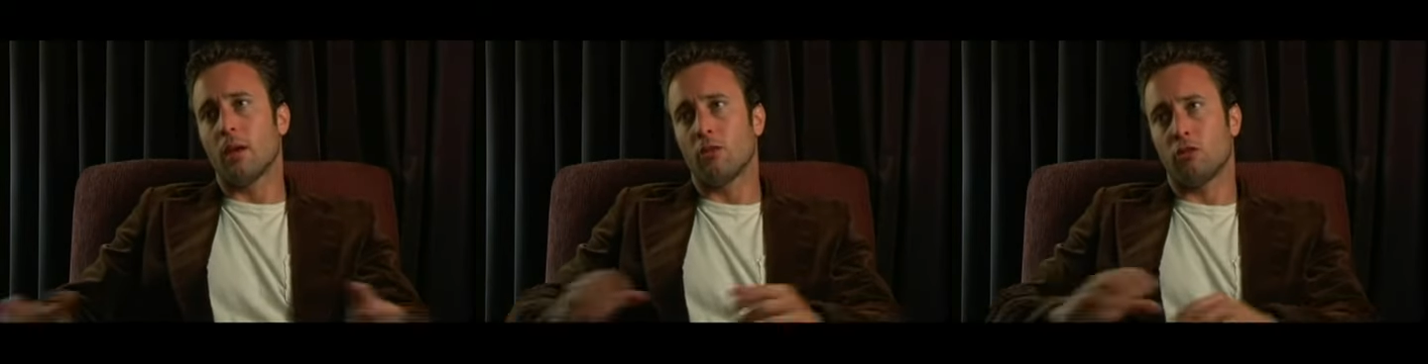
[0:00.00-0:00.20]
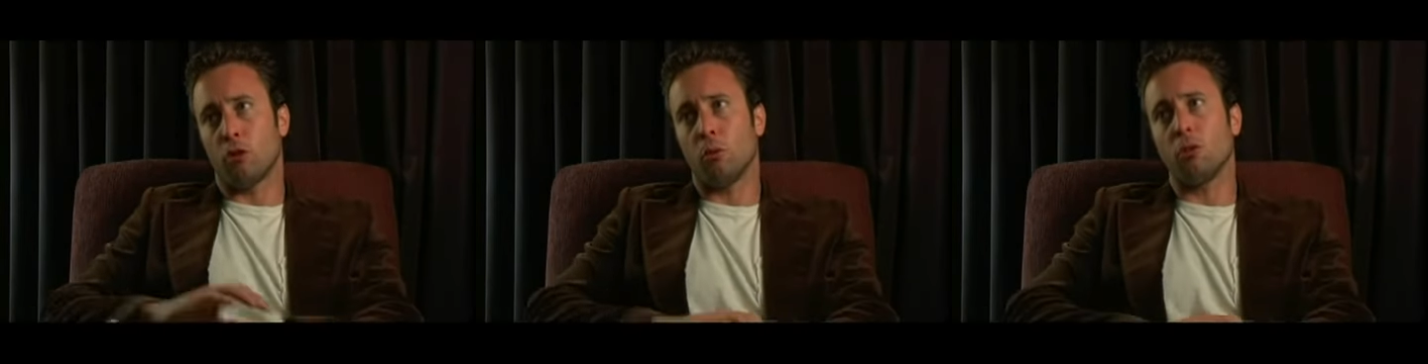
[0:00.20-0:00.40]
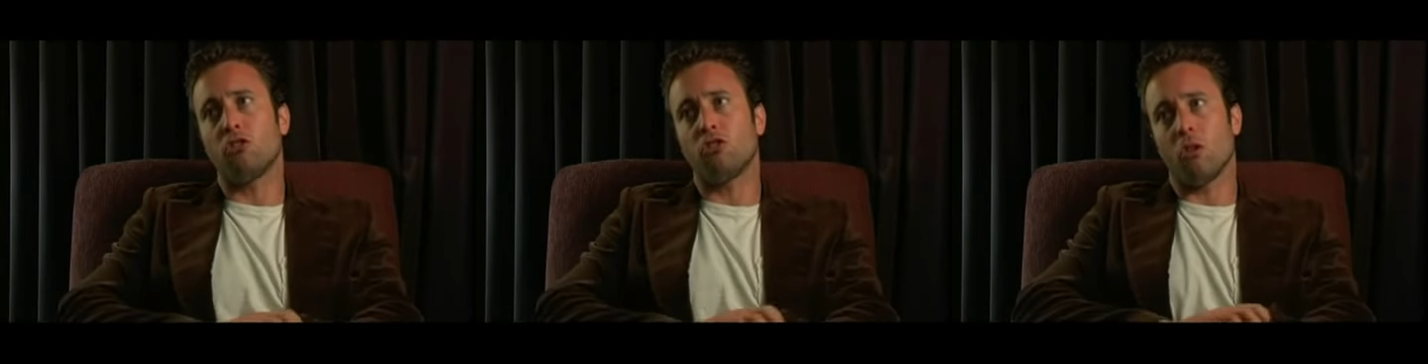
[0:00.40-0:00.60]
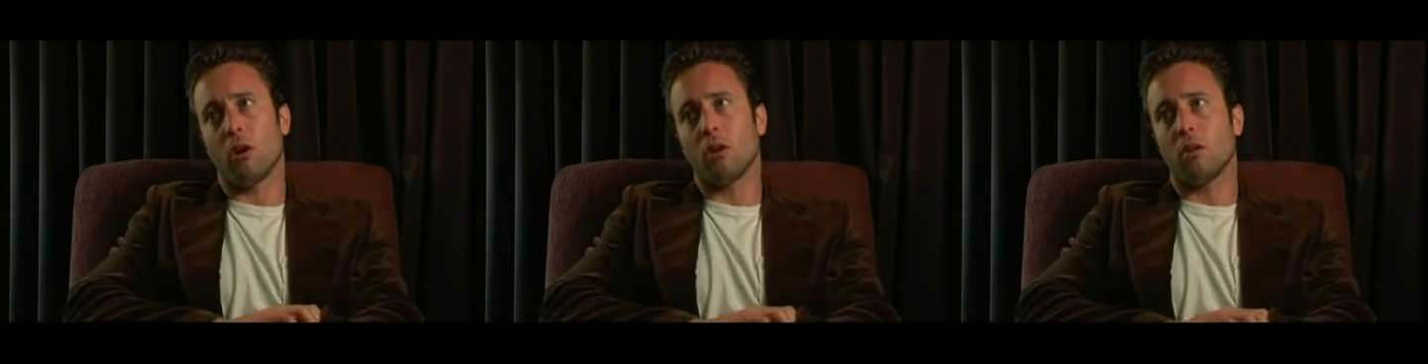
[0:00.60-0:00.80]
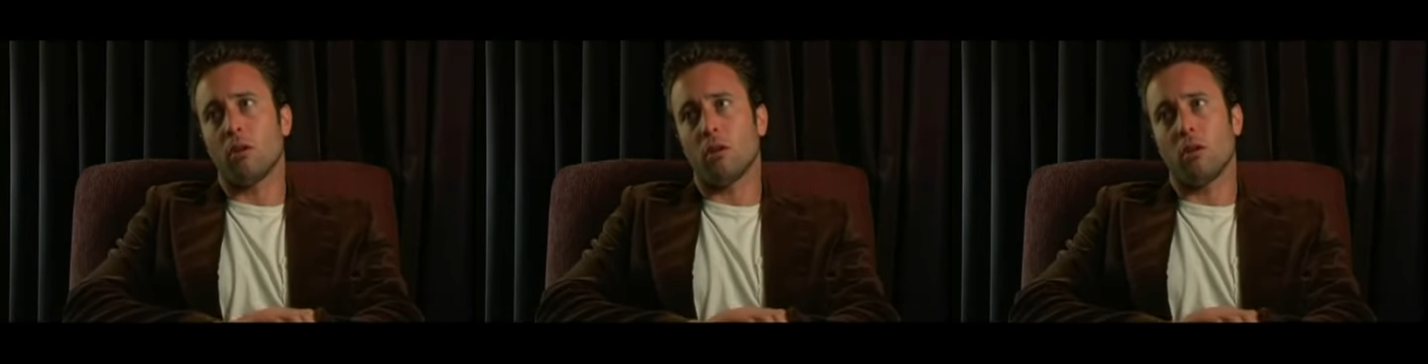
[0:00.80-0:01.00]
So we
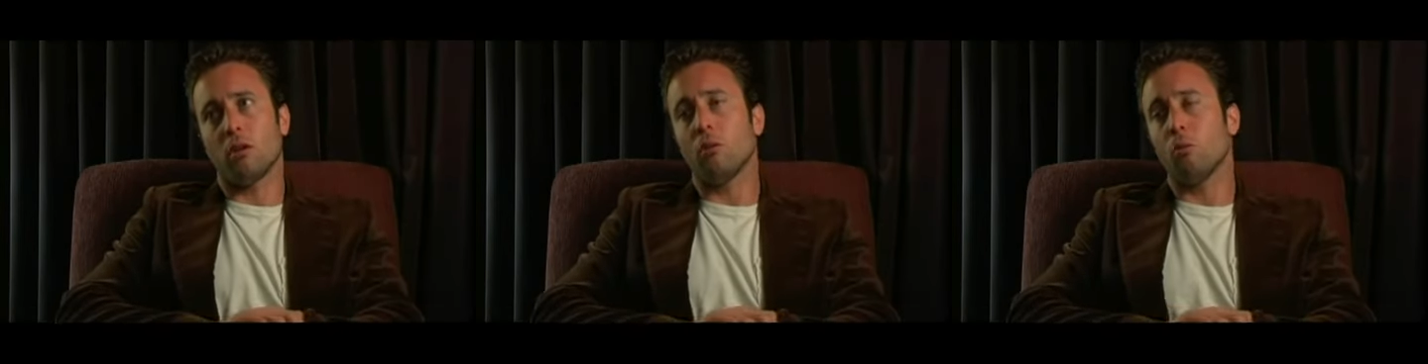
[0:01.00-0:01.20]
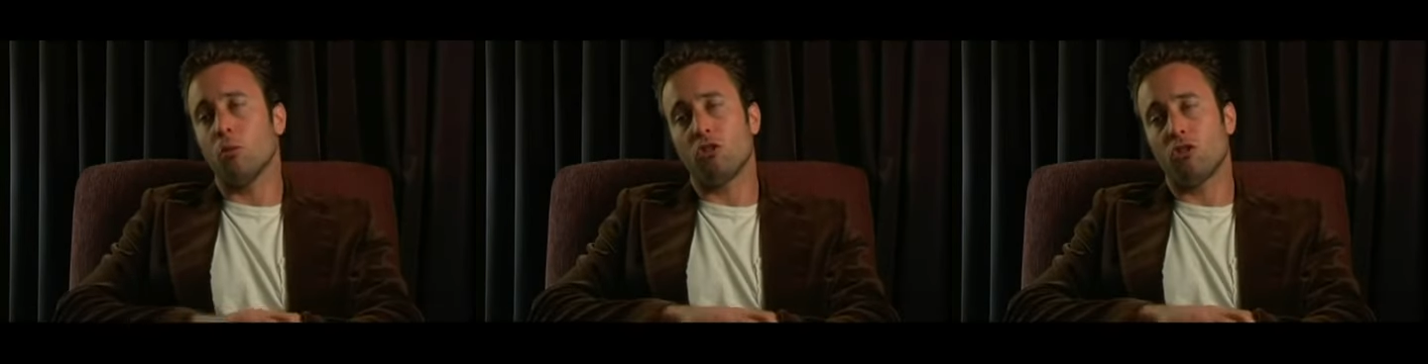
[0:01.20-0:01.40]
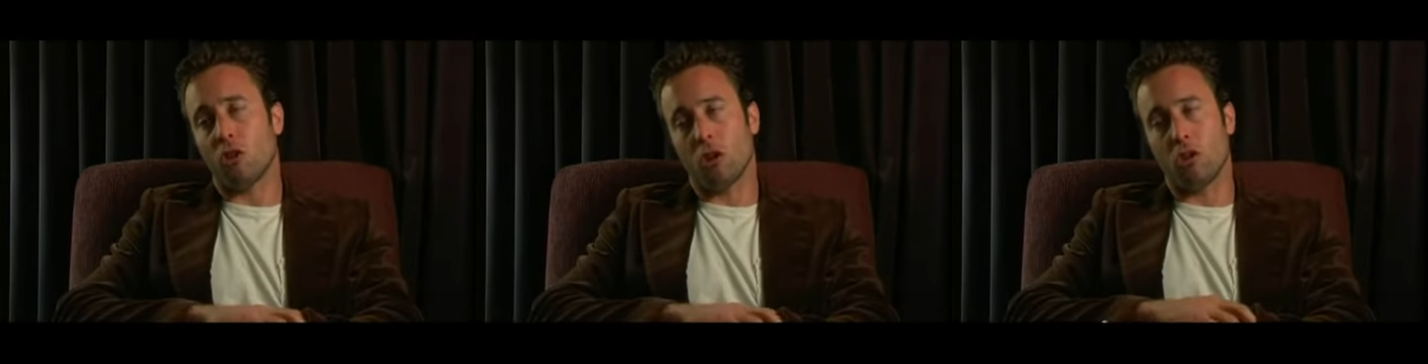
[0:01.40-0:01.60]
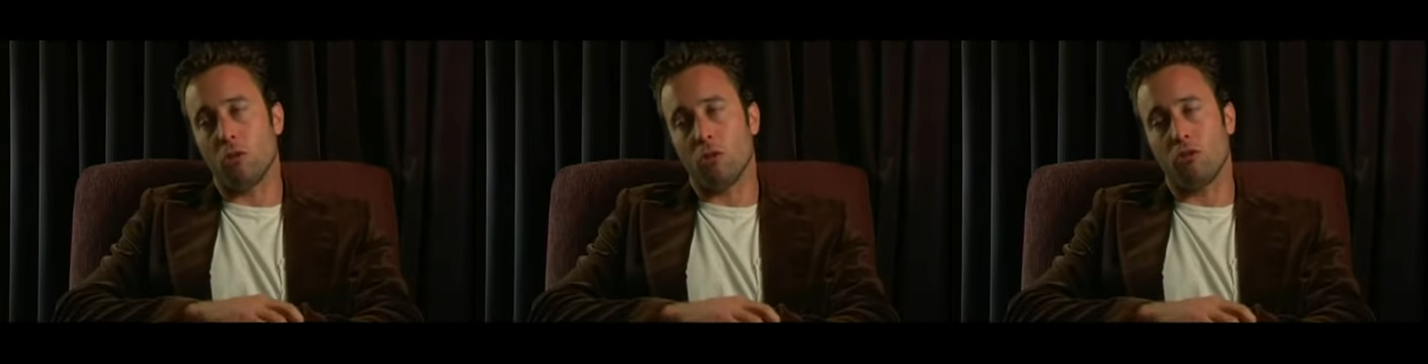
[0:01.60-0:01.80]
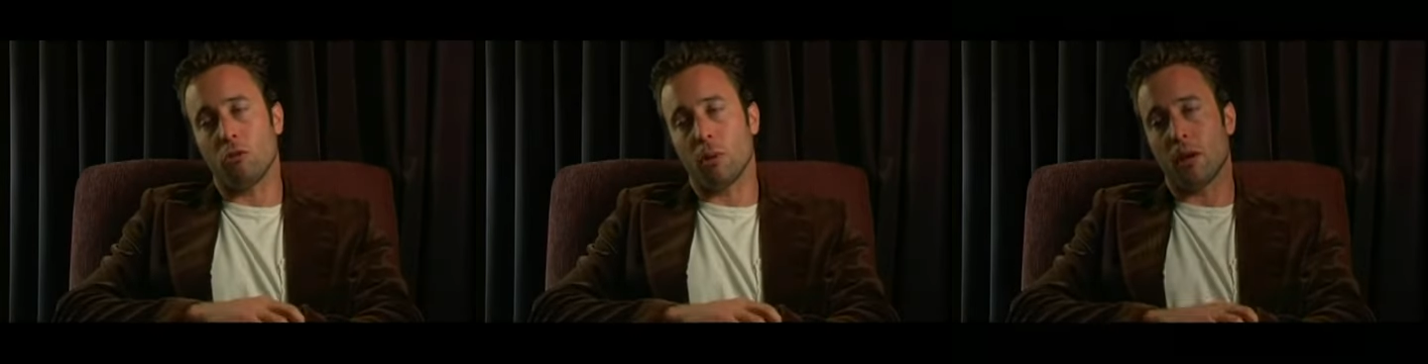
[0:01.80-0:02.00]
shot a
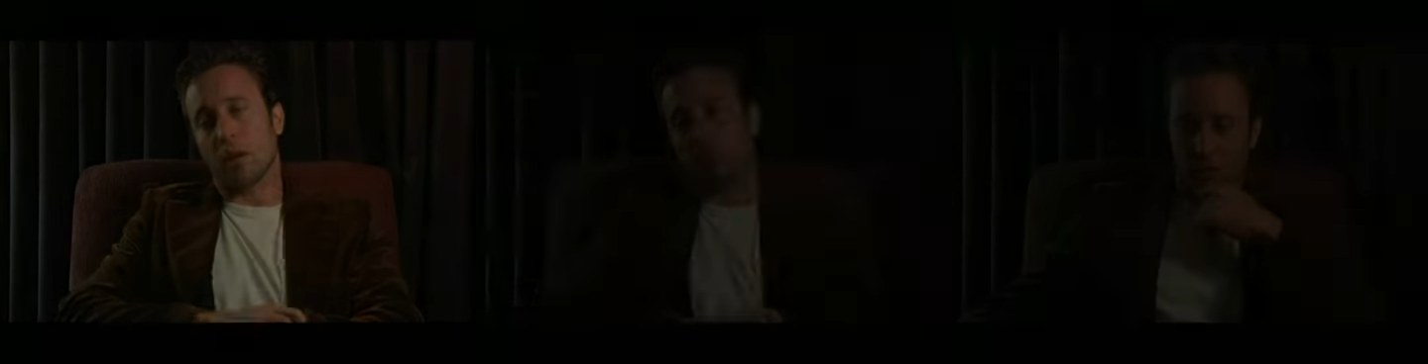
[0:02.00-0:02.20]
huge amount.